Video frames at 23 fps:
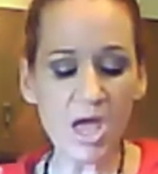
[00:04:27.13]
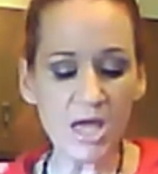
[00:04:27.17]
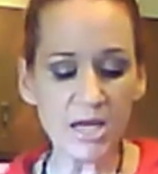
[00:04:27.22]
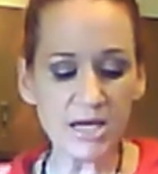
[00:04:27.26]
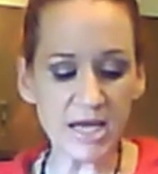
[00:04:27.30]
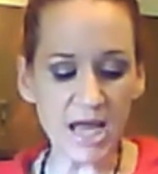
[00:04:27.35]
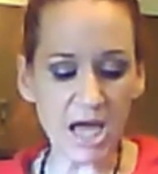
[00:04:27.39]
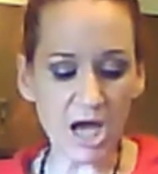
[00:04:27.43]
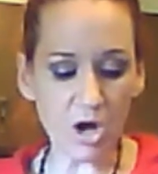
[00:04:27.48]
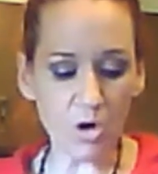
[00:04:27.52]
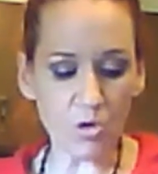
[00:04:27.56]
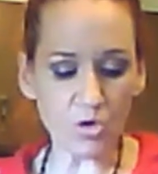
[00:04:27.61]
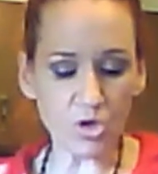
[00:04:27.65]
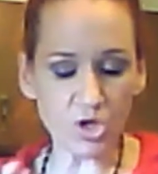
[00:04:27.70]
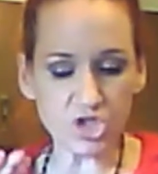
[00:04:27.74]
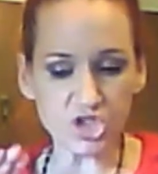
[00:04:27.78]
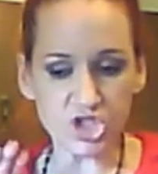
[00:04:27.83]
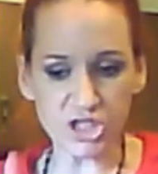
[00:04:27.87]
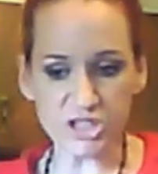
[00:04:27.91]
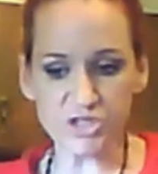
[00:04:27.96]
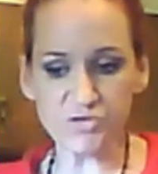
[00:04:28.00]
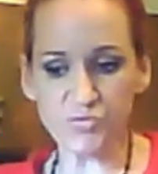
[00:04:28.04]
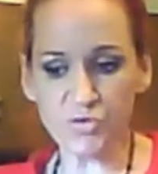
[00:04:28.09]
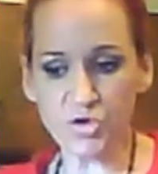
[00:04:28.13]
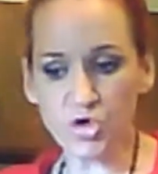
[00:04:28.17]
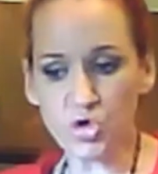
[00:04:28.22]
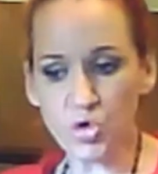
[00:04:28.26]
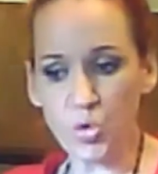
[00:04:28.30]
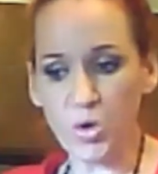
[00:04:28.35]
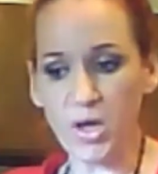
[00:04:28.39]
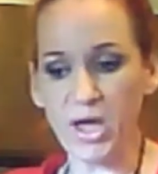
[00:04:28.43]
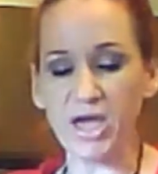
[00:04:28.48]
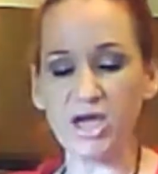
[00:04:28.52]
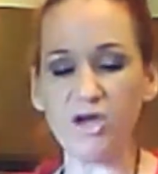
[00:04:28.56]
Now, just real
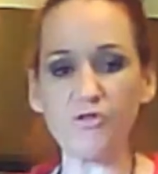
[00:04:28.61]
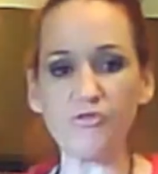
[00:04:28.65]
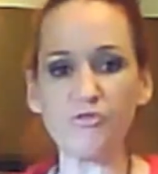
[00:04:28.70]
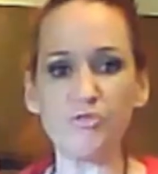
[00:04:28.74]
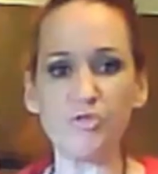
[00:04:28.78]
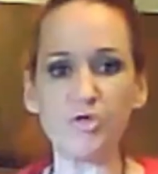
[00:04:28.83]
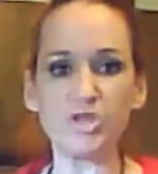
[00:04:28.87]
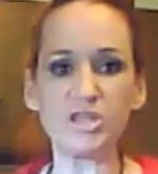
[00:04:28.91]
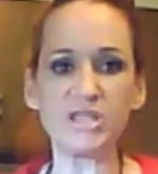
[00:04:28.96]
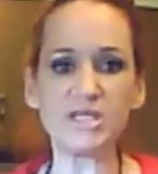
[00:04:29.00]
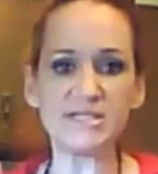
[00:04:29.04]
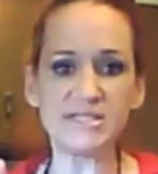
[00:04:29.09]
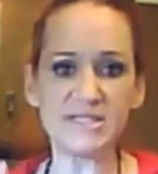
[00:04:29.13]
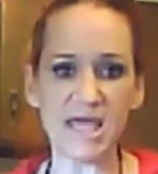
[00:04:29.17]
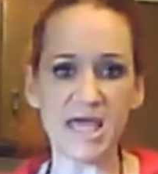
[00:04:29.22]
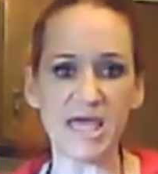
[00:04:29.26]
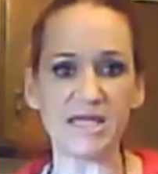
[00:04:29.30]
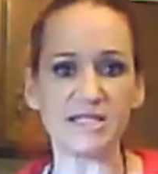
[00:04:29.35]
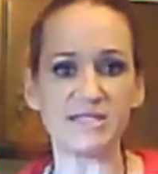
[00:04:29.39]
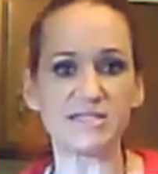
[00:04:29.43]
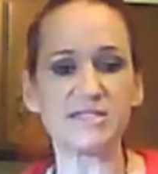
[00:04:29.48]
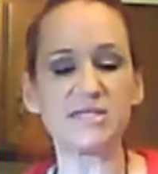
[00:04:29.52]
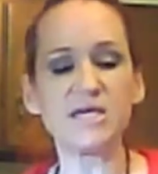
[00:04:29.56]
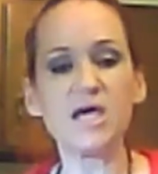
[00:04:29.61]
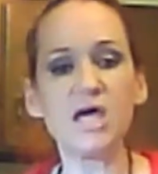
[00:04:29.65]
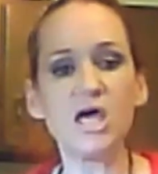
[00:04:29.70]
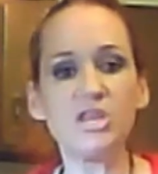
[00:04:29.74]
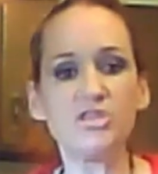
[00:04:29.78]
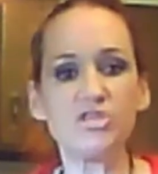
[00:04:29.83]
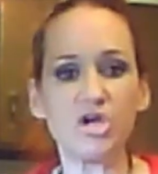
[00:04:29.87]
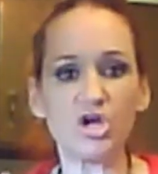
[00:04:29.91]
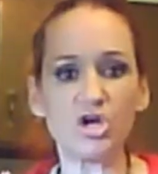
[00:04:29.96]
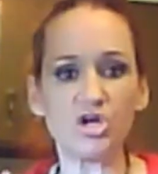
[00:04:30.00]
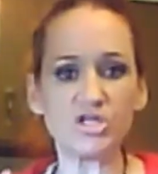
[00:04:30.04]
quick, for the dates,
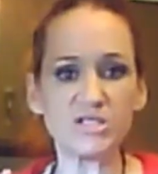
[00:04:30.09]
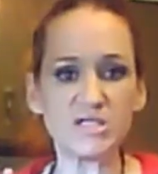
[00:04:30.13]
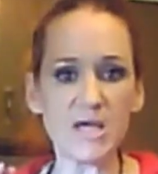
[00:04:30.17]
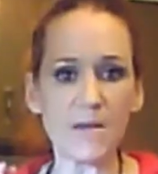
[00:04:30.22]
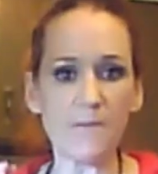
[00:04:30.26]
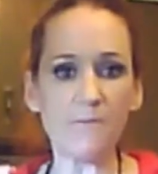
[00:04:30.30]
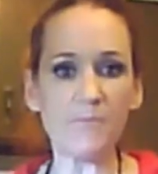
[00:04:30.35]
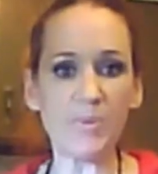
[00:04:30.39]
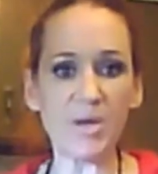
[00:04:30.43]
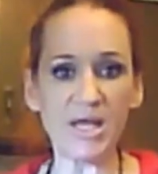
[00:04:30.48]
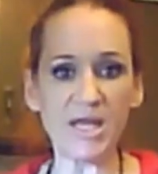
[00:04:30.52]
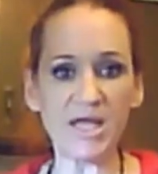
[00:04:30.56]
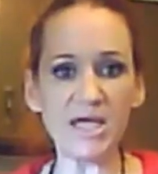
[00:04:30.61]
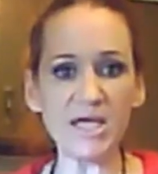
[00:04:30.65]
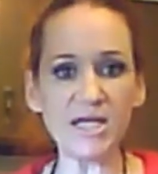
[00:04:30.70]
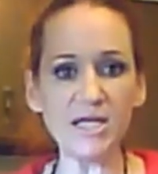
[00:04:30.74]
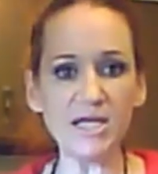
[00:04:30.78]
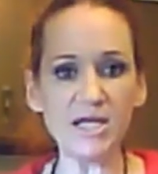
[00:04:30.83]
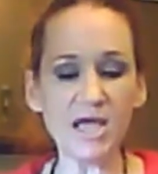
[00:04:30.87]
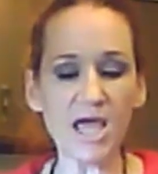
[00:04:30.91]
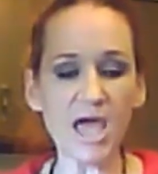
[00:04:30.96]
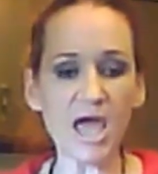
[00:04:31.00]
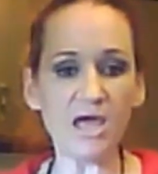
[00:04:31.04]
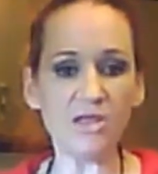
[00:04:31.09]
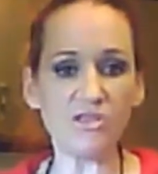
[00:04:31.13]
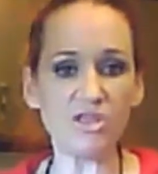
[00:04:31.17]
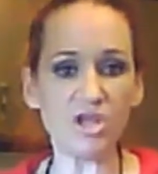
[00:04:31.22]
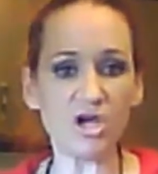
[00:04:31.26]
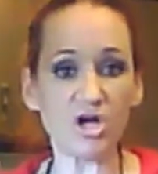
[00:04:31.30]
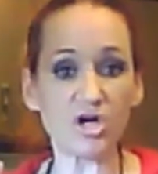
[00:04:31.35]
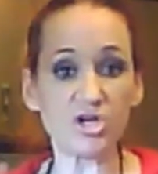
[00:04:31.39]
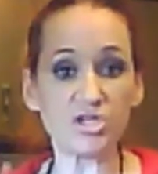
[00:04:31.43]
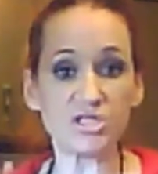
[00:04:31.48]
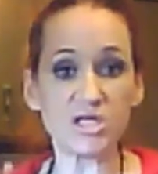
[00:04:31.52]
there's pitted and
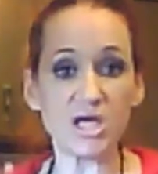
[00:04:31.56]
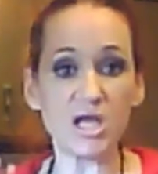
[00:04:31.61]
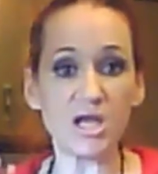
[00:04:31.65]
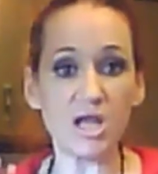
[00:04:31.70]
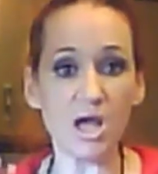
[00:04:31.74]
there's